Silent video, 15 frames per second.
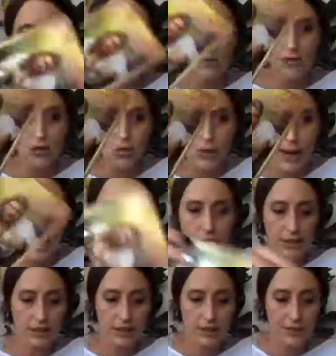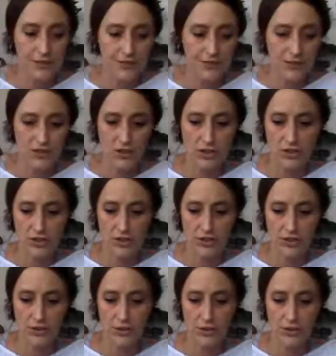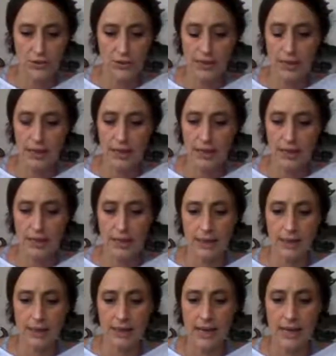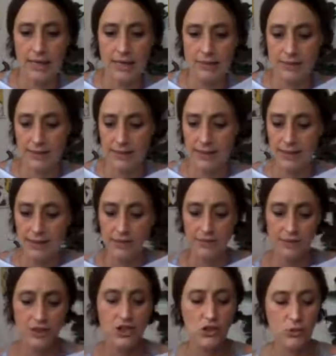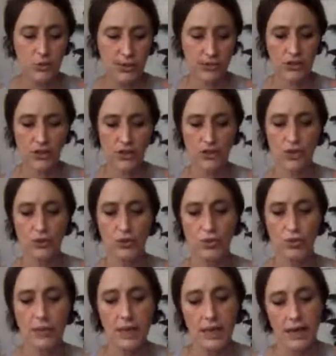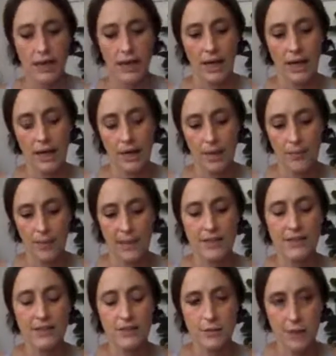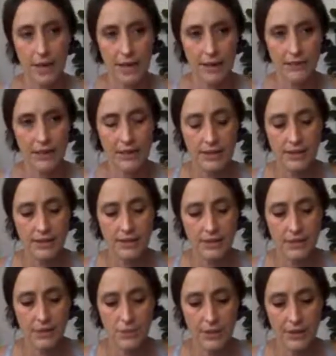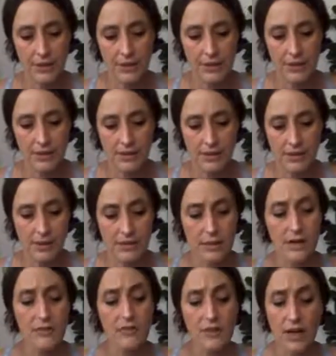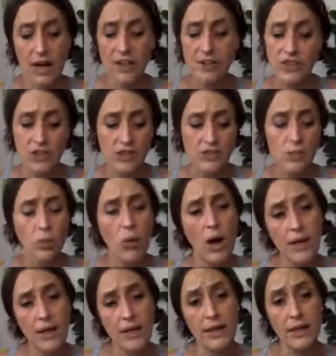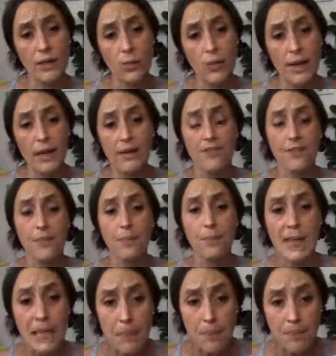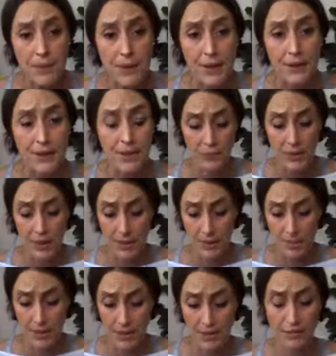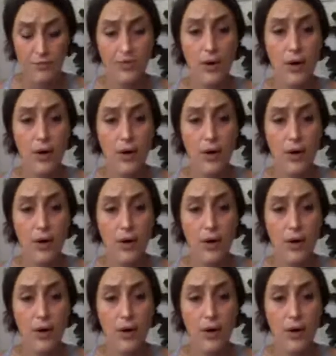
is grounded in the physical too, and that is individually too, having these experiences of not just walking away from people, but